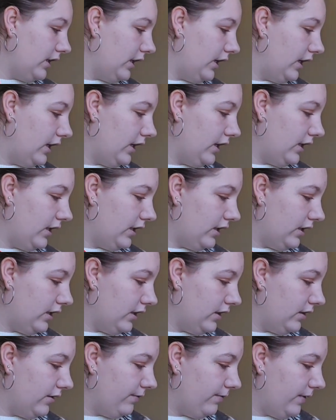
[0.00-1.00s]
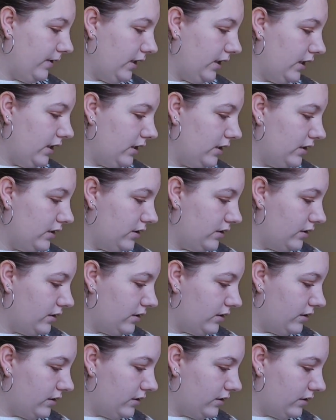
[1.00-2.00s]
and the
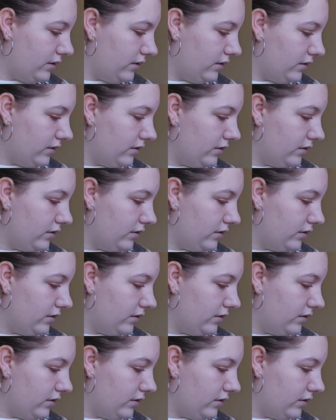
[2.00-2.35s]
fins